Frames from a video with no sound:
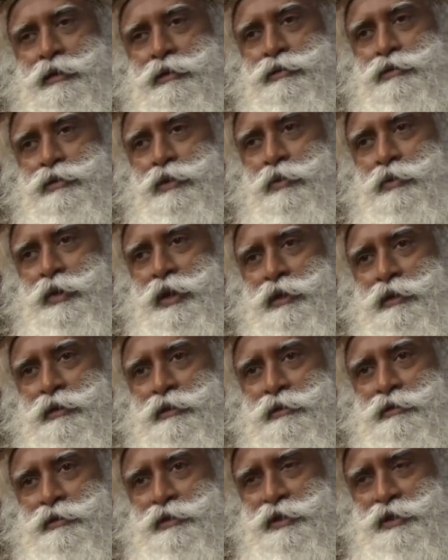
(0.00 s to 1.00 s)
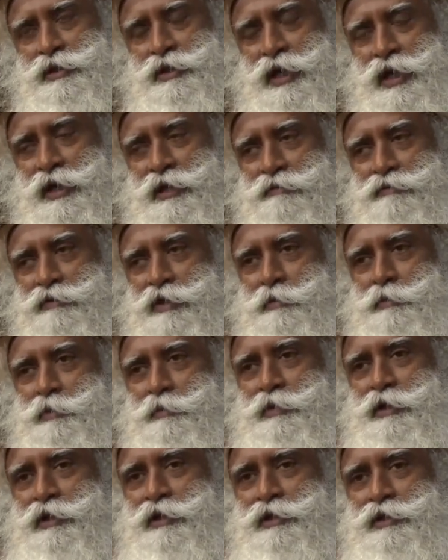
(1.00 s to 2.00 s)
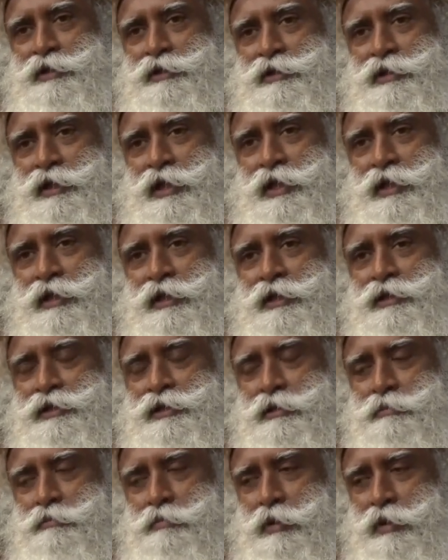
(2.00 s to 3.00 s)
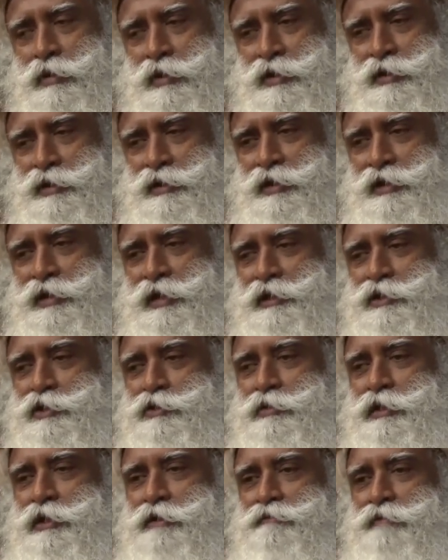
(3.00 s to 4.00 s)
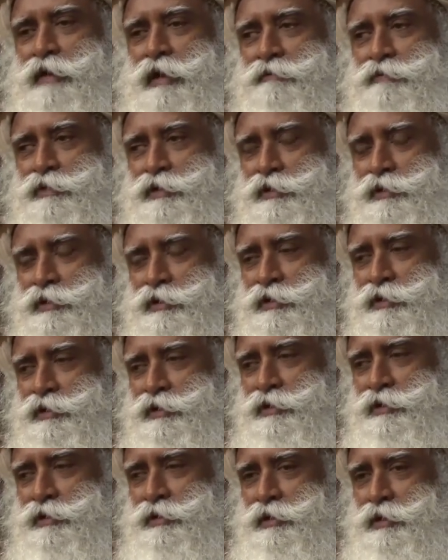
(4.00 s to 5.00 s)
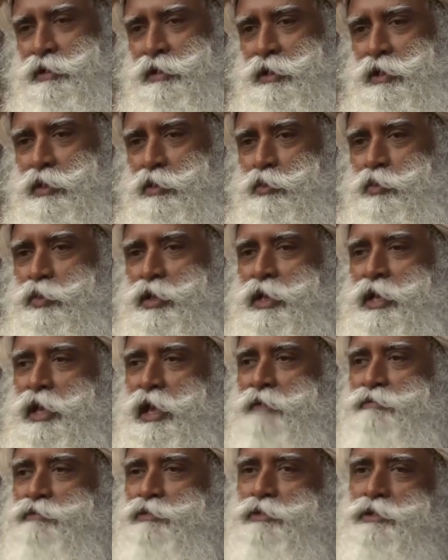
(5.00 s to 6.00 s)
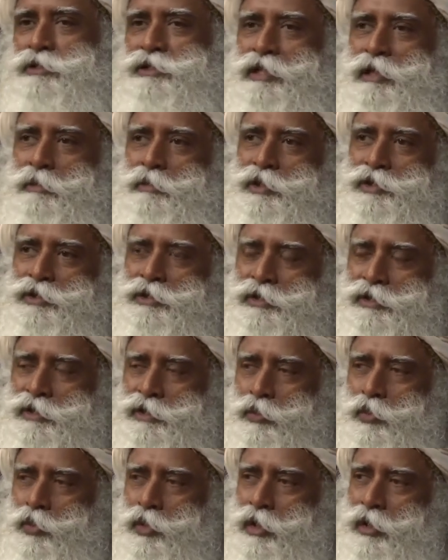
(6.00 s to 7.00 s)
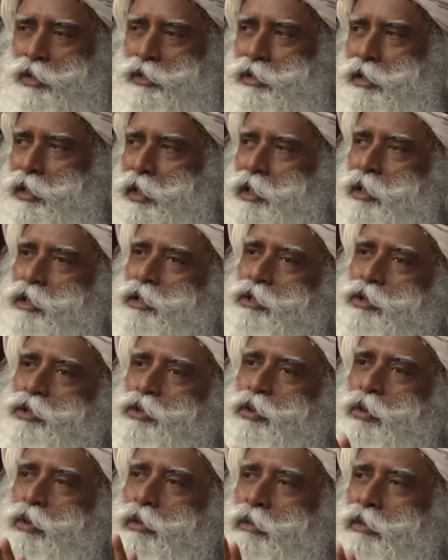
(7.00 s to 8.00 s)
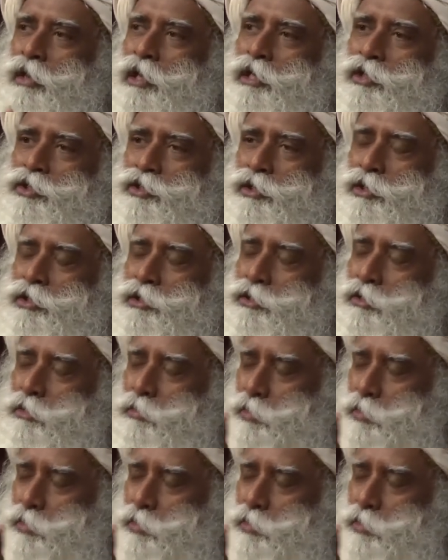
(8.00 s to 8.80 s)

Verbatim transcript: So when this kind of capability is there, it's important in the next 25 years, we have to establish in the world, your religion is your